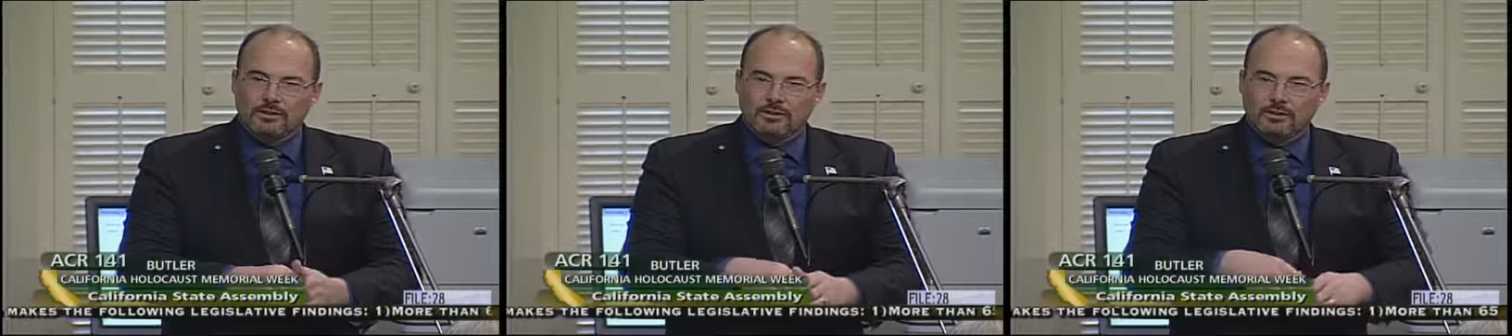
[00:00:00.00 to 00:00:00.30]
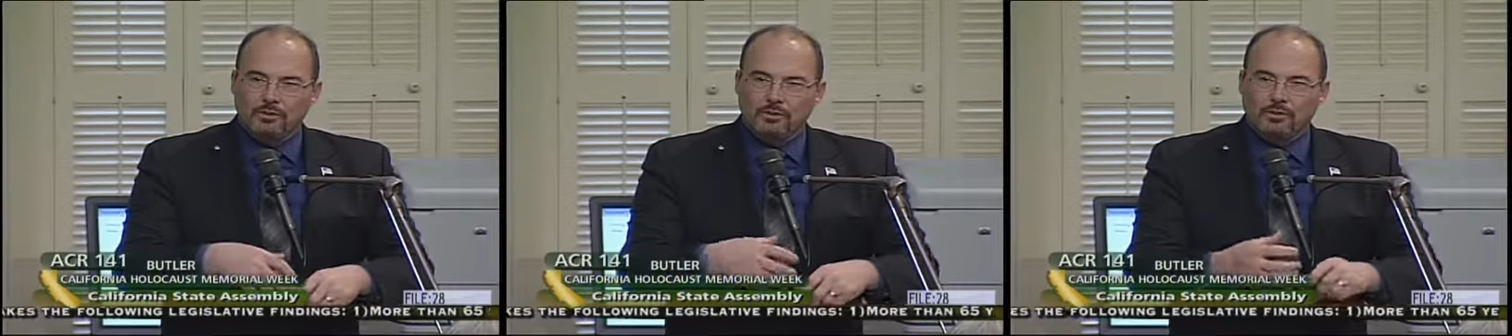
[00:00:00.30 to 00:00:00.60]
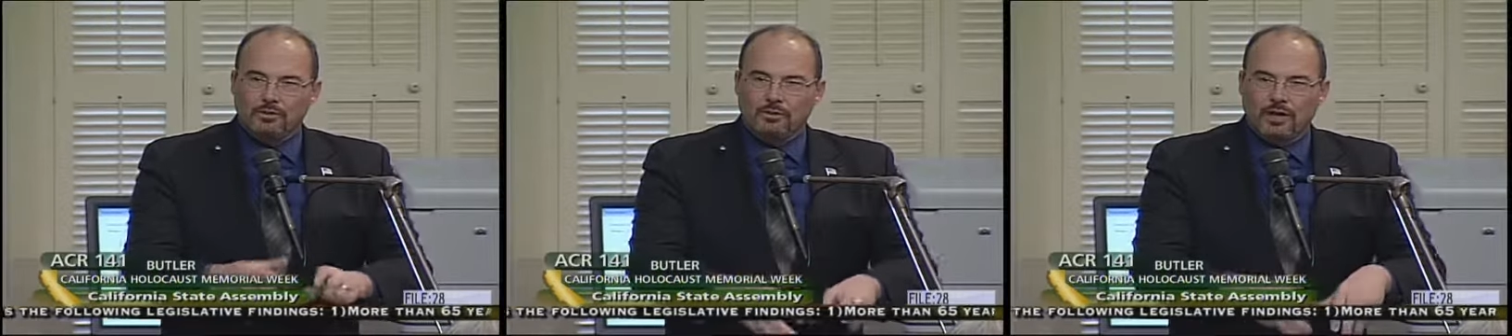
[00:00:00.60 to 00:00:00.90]
you,
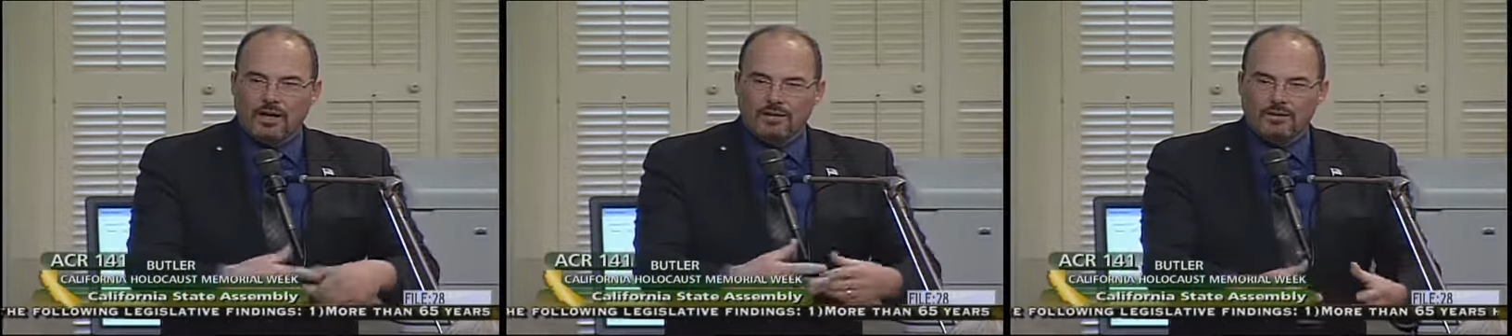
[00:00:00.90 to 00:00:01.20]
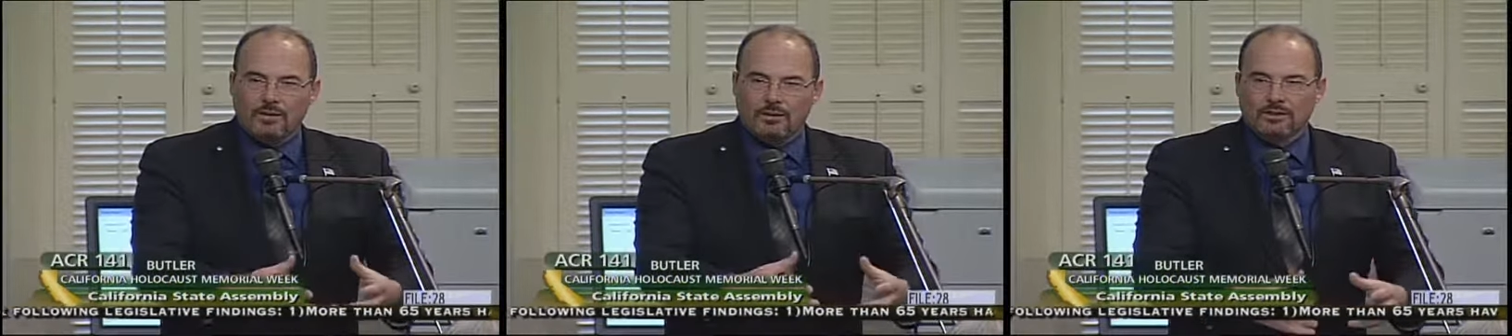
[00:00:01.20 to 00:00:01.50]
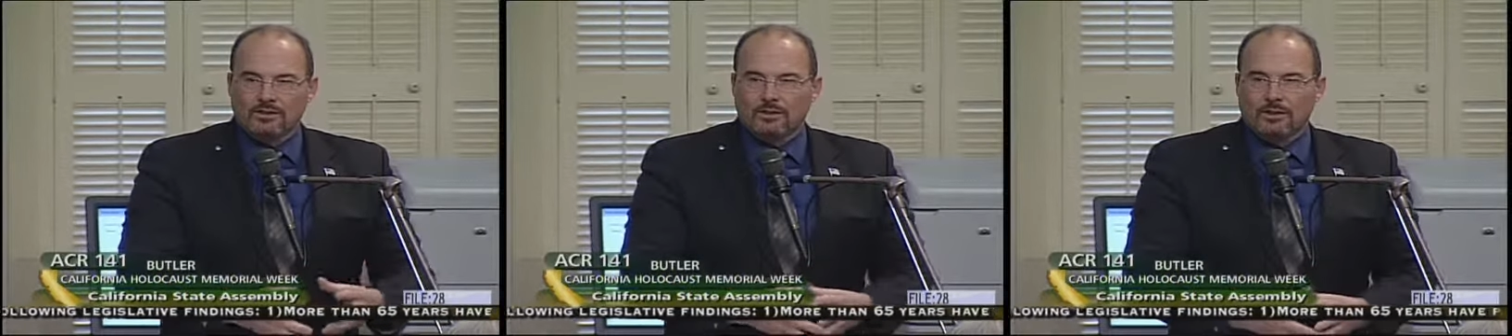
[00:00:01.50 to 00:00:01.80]
you cashed out
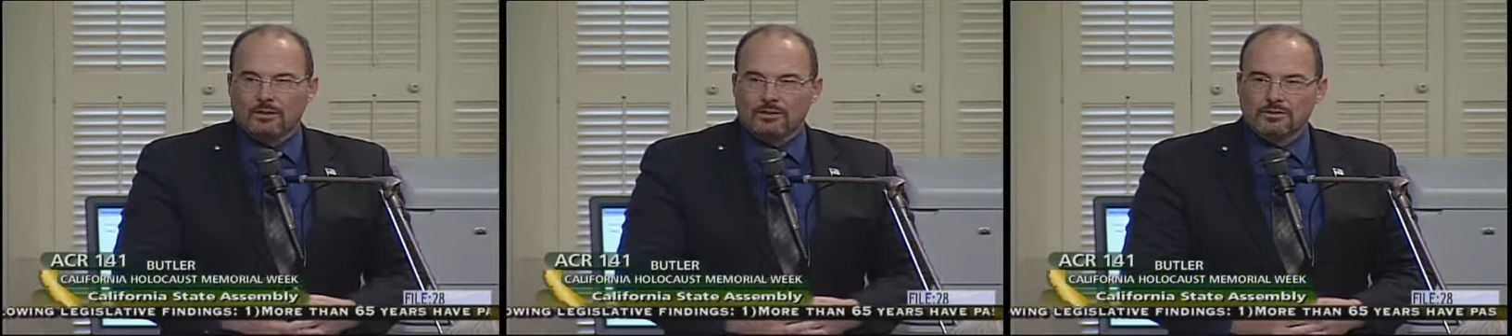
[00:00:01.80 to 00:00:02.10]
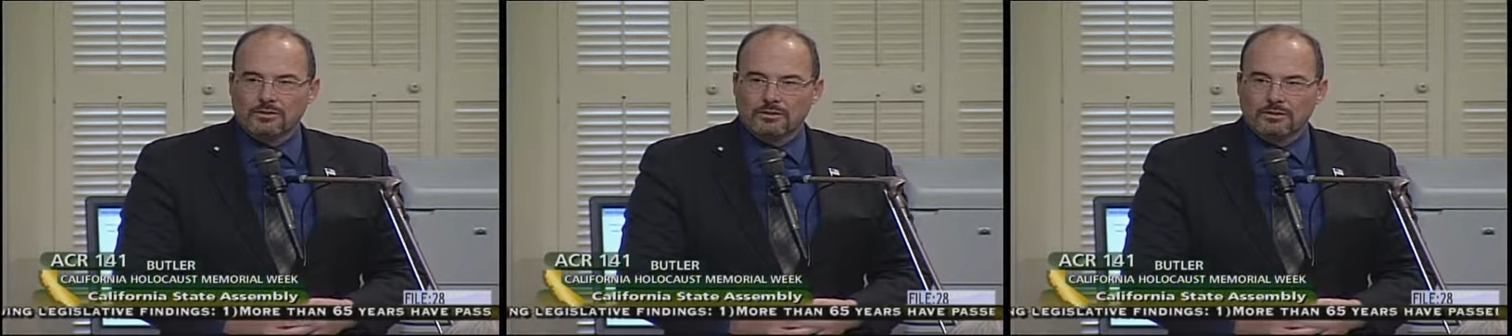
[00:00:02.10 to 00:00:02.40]
into dollars.